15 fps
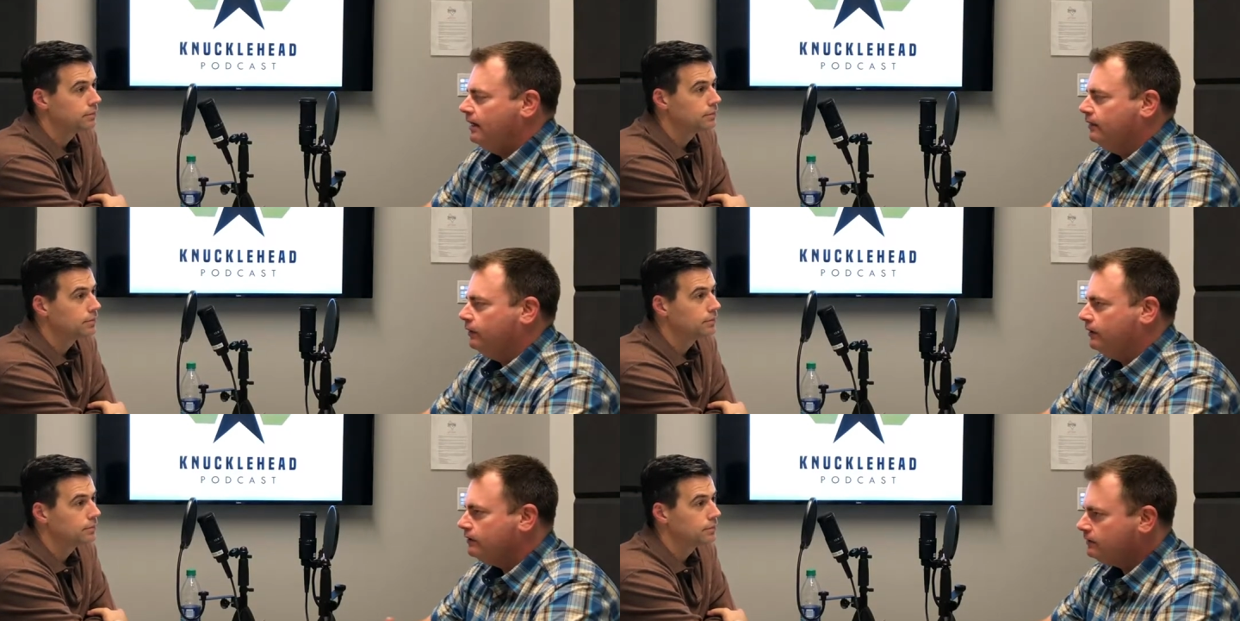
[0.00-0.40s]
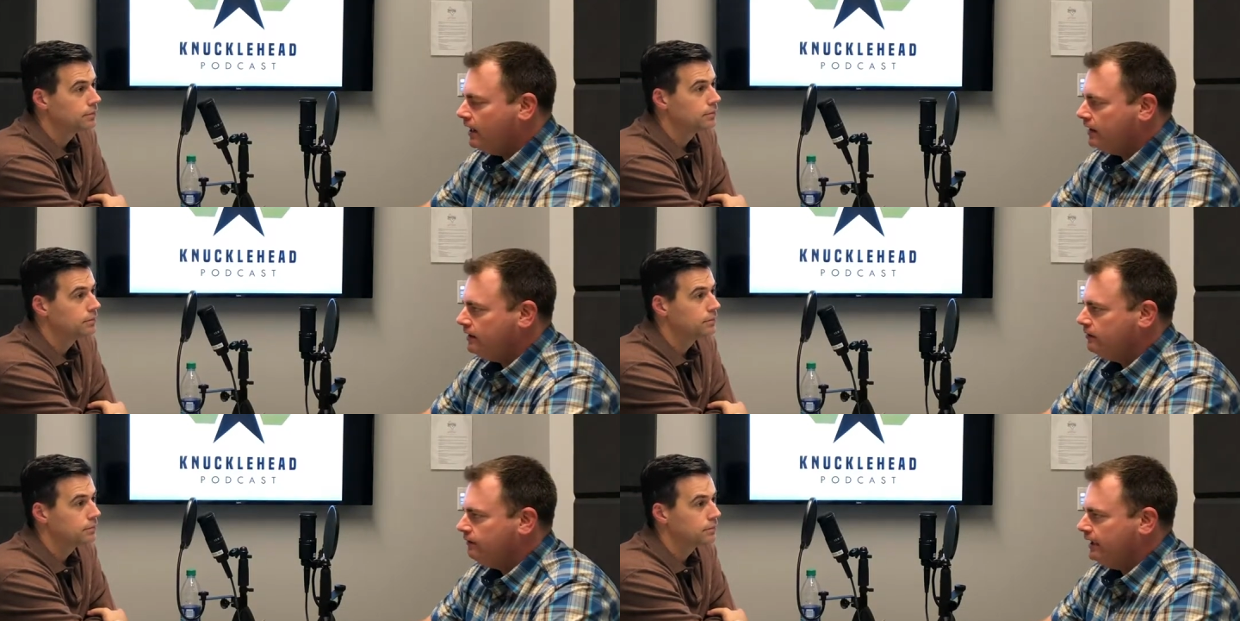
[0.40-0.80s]
Speaker 1: There is a
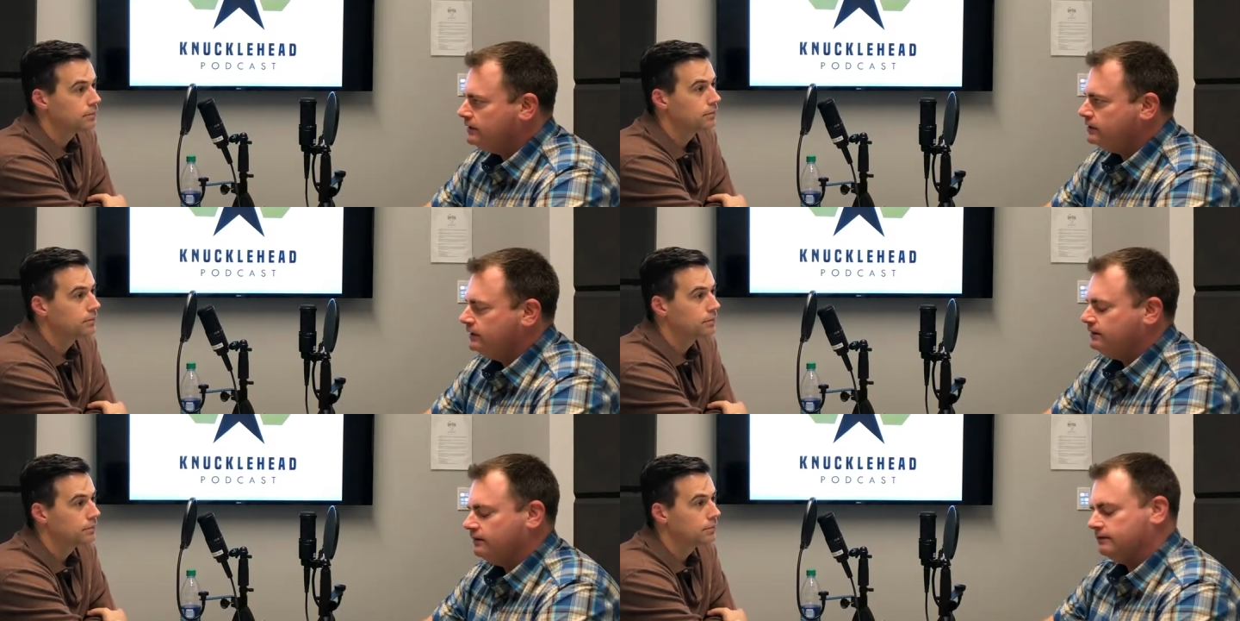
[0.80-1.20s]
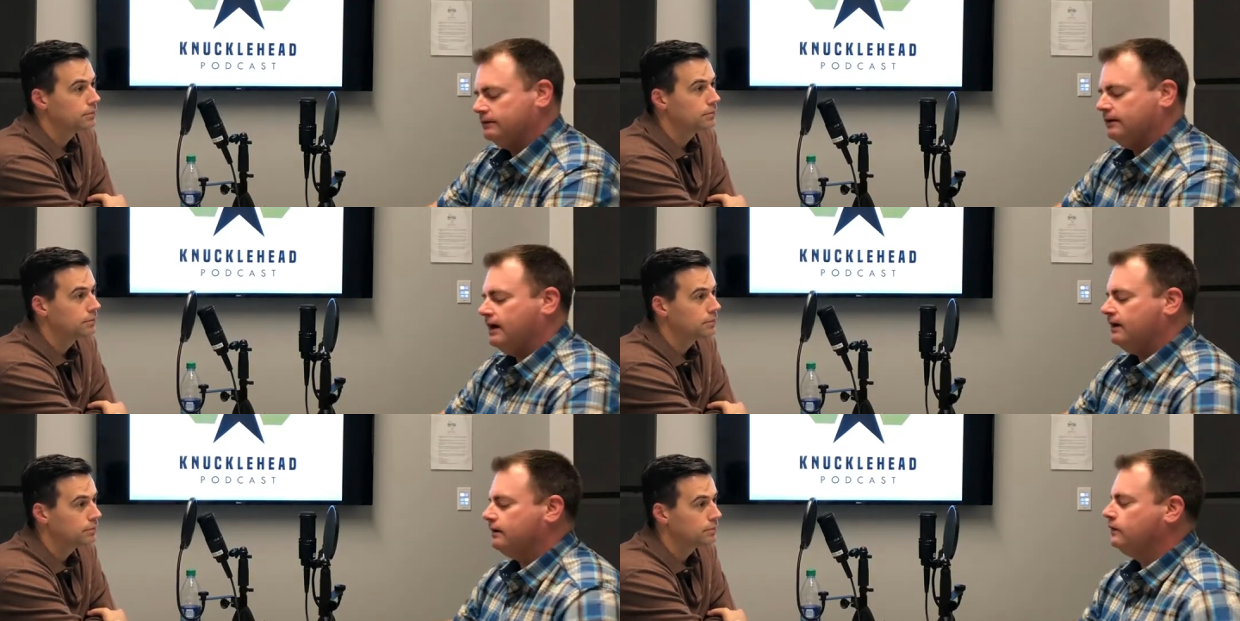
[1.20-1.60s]
lot of innovation. There's a
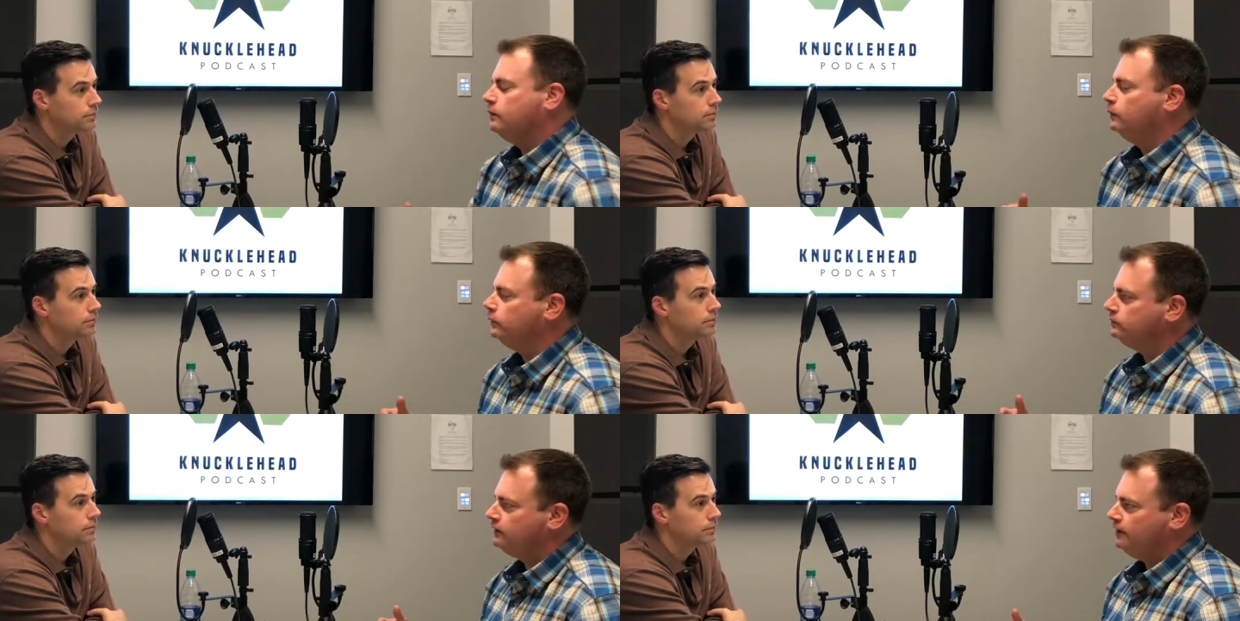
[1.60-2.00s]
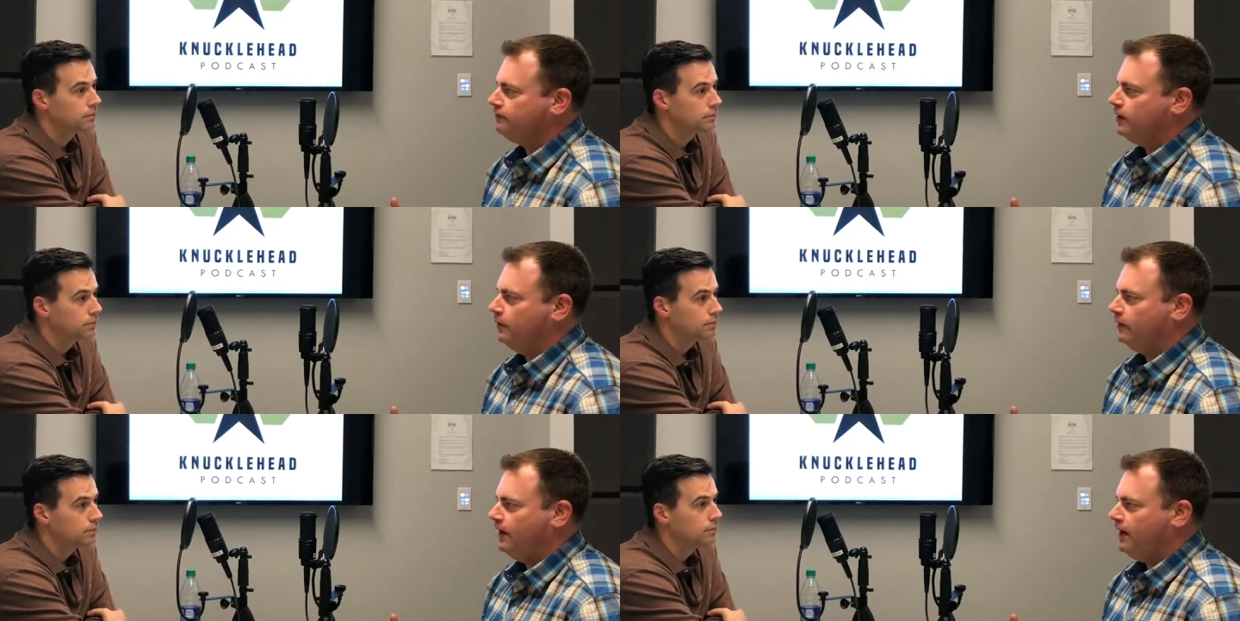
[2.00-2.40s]
lot of cool
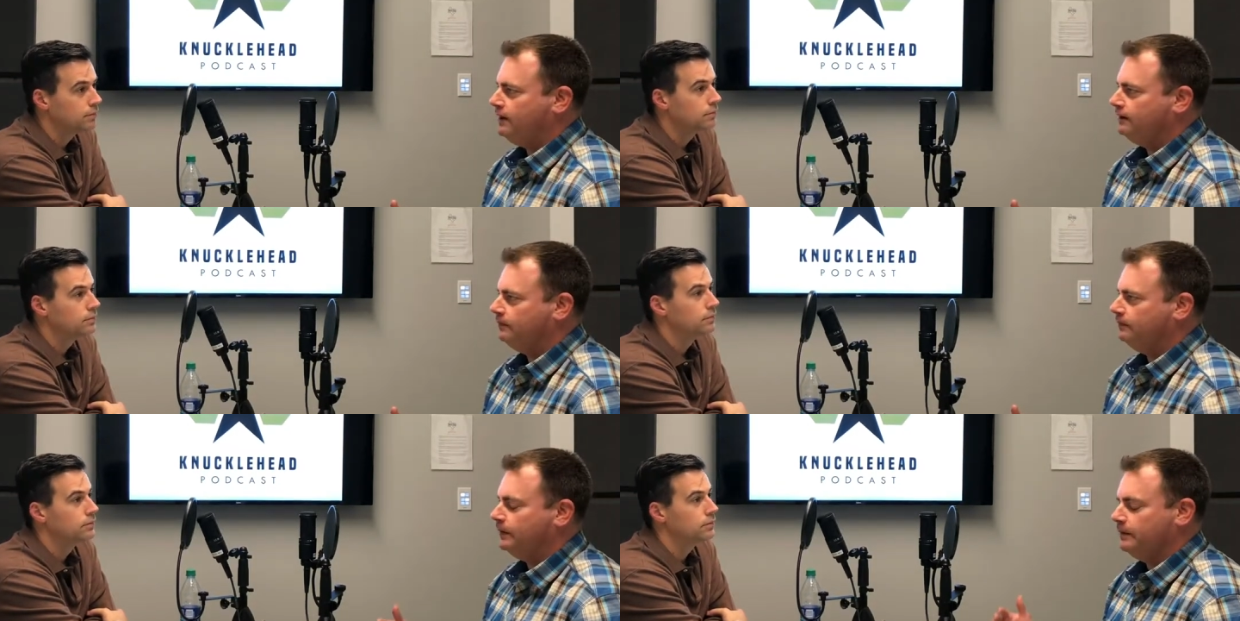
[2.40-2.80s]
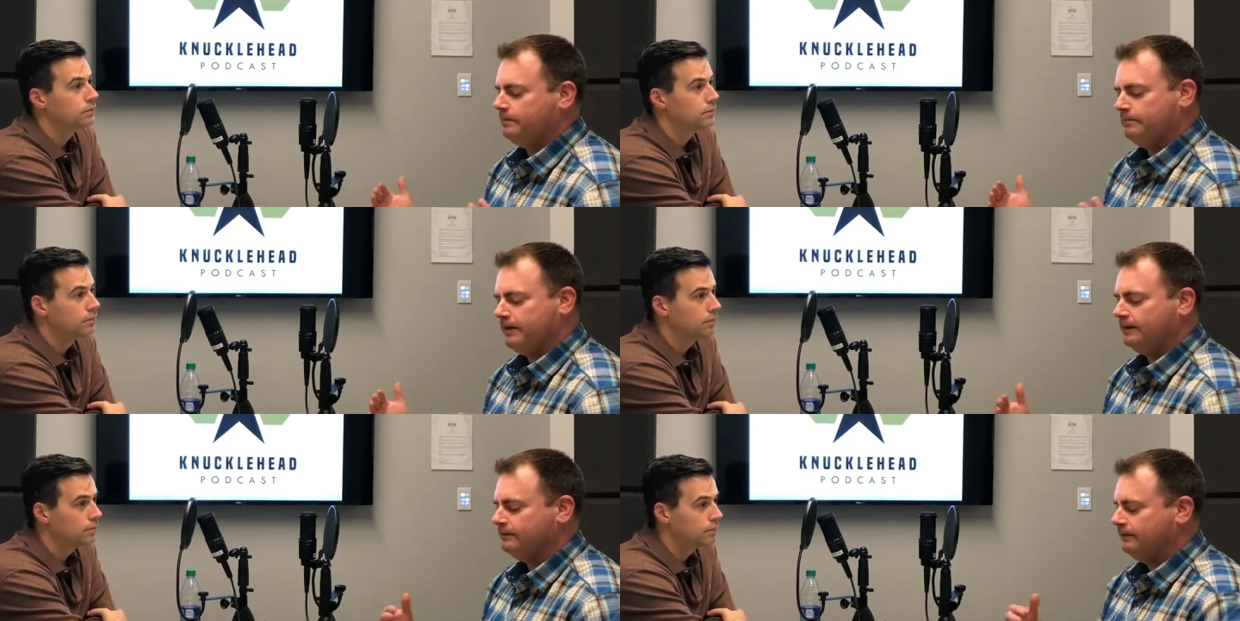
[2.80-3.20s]
stuff going on, but
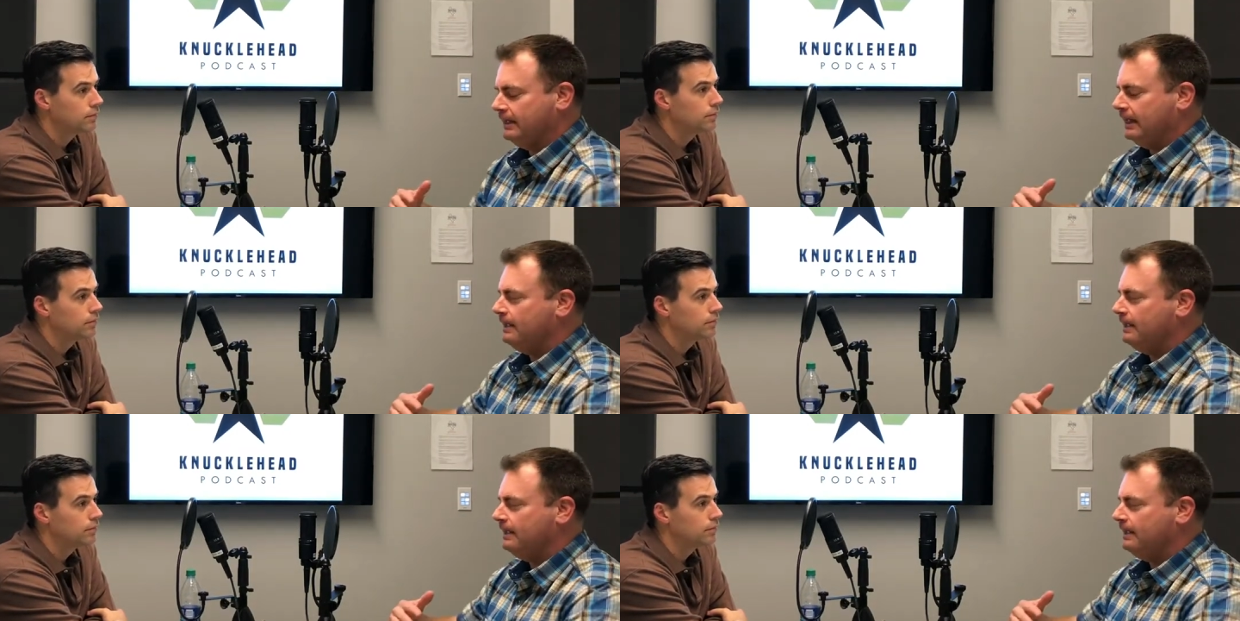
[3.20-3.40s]
it,